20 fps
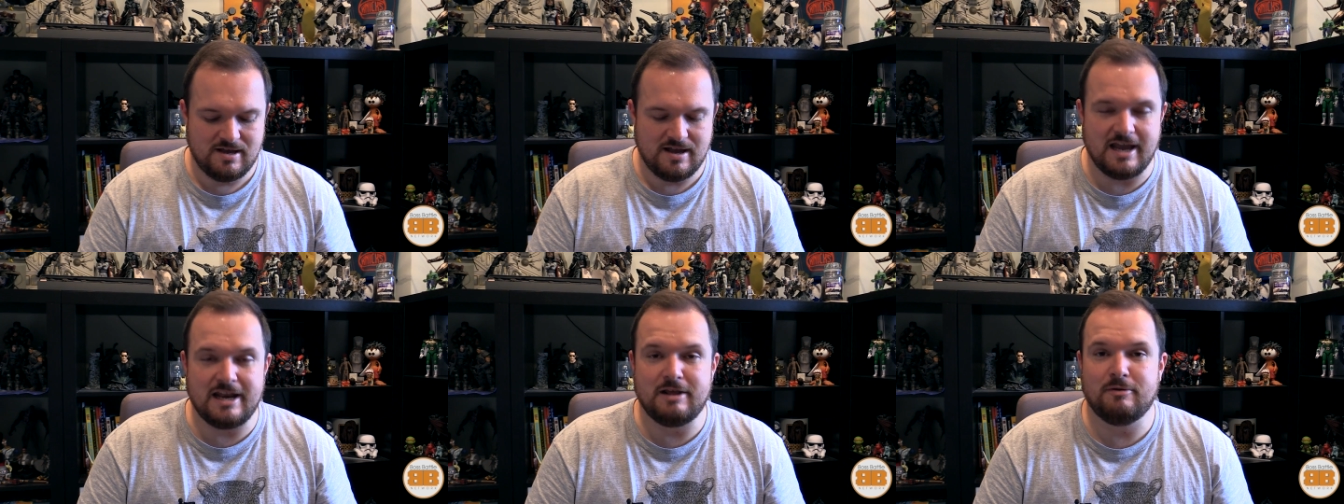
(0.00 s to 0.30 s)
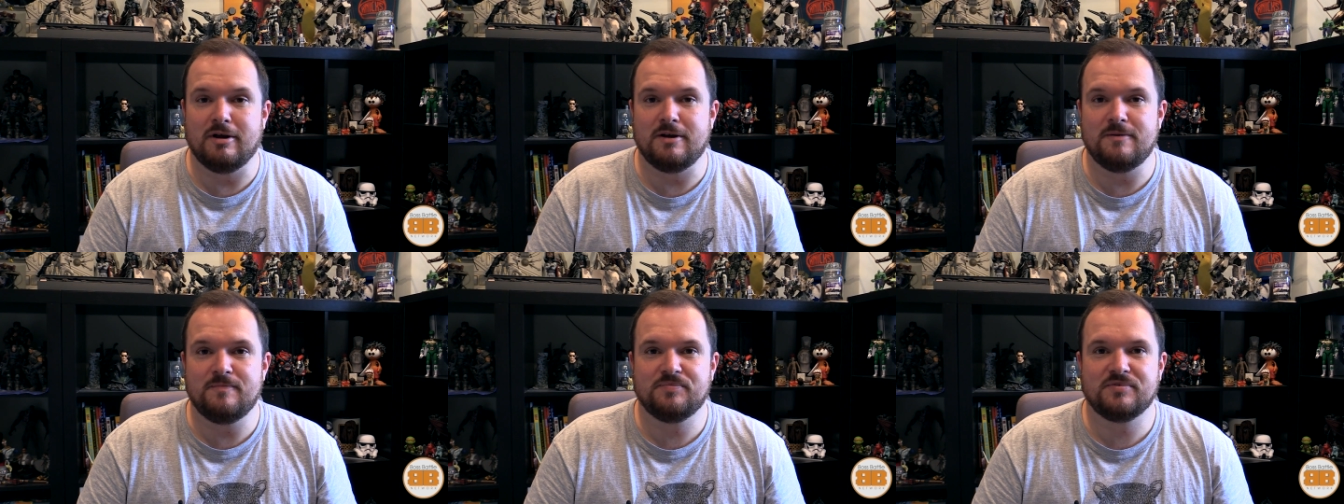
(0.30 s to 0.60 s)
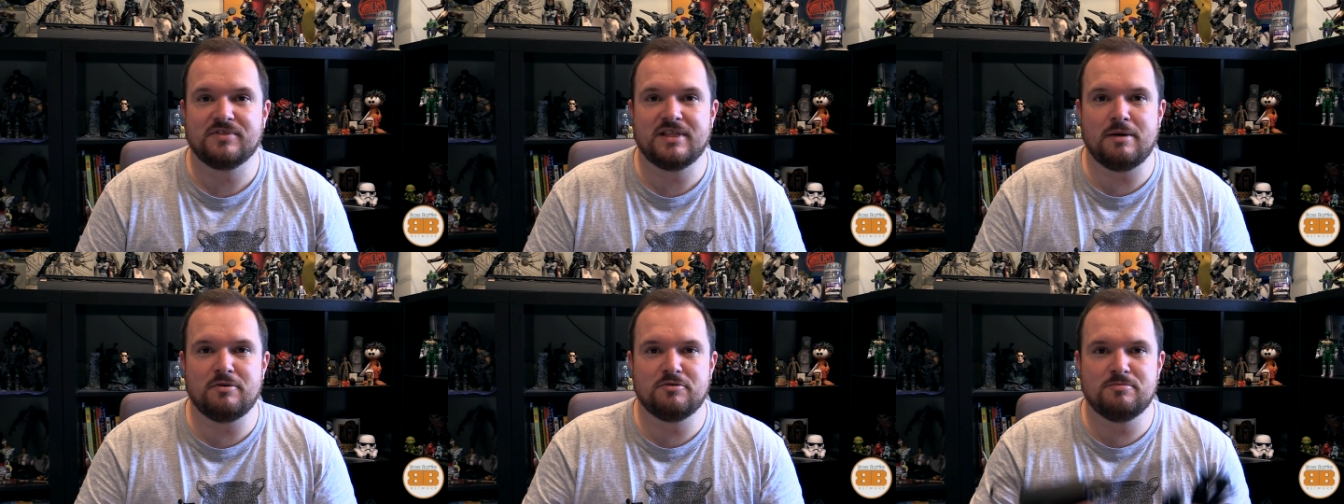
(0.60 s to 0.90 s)
Anyway,
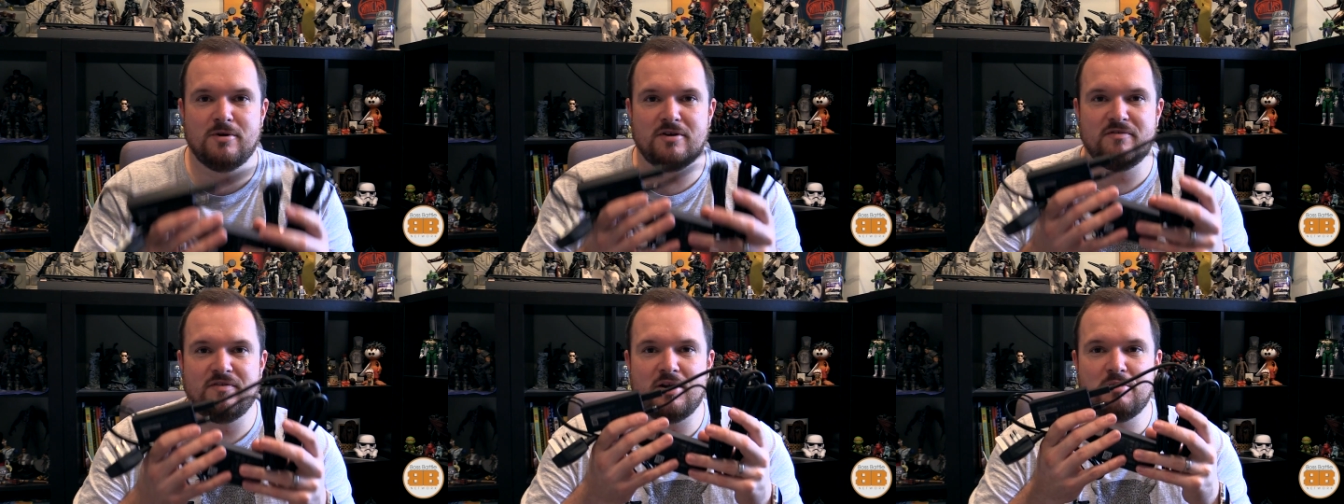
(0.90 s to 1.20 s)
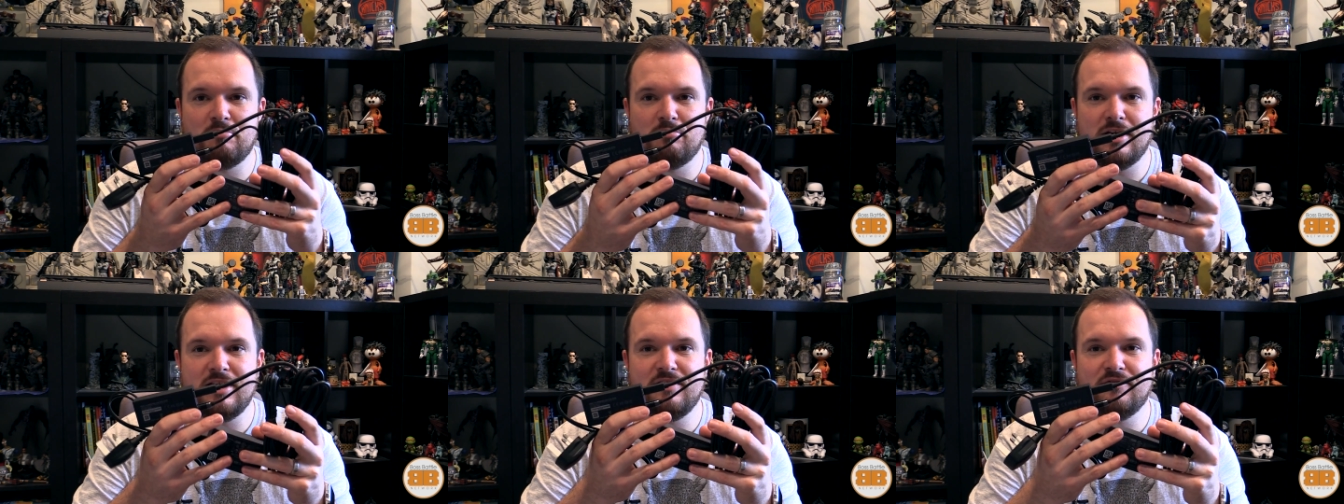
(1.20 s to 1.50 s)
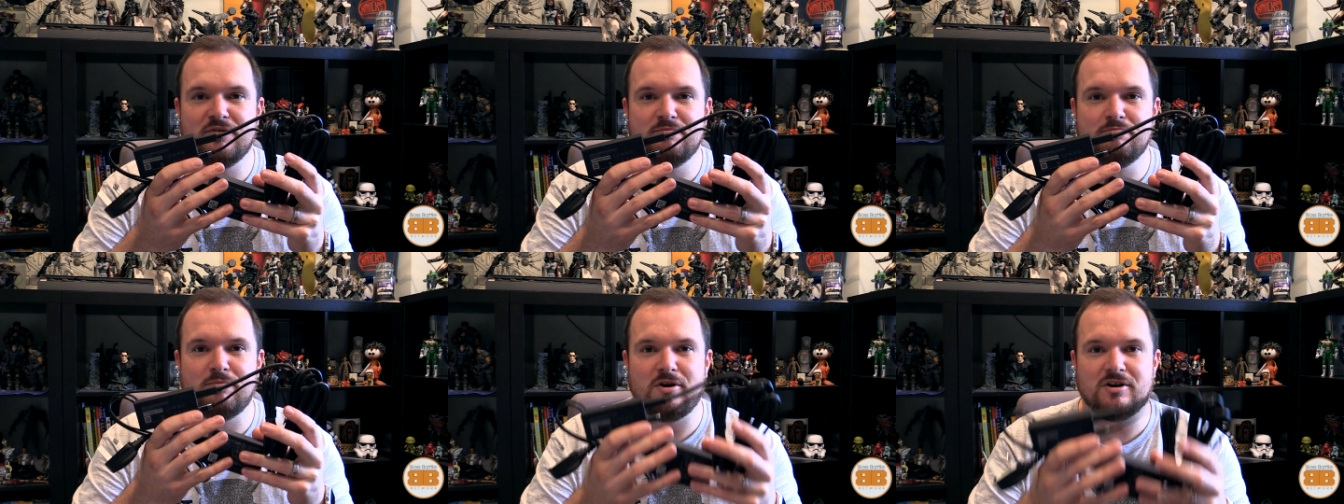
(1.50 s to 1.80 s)
that was my very
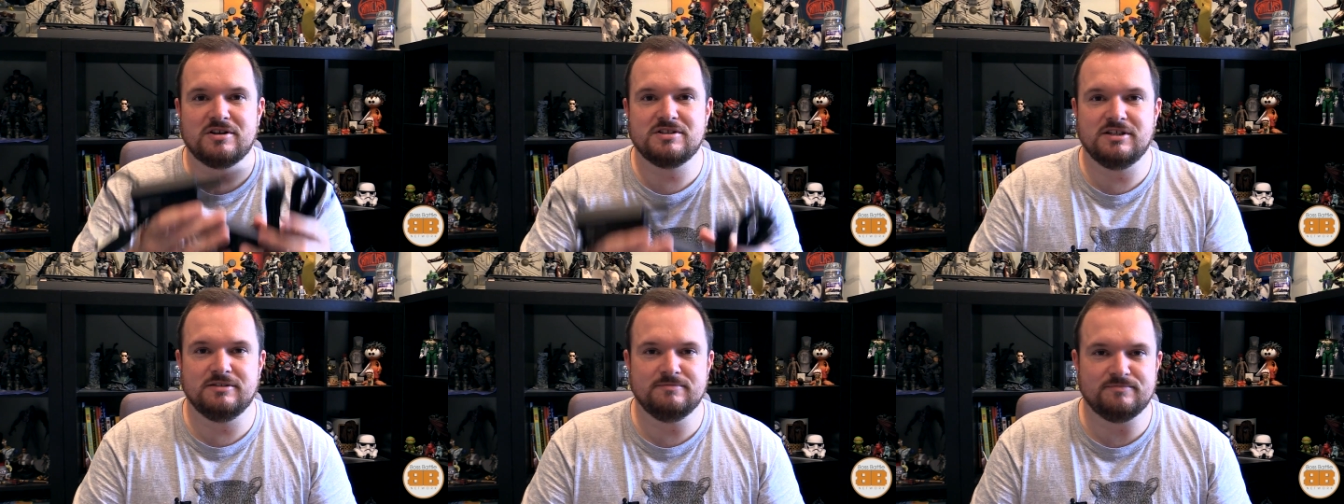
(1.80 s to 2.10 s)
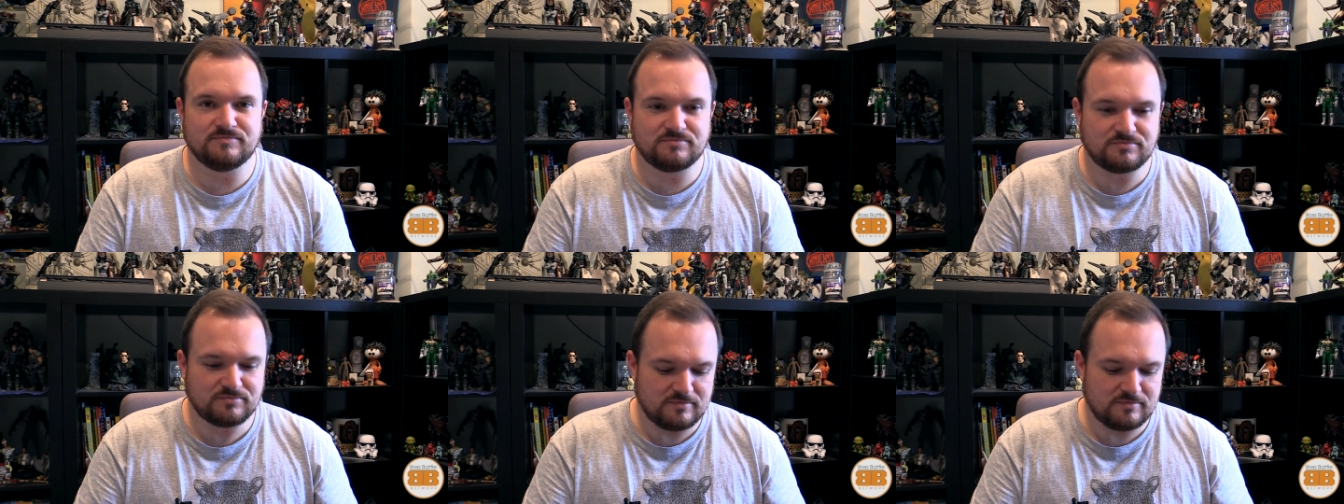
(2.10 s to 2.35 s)
brief unboxing.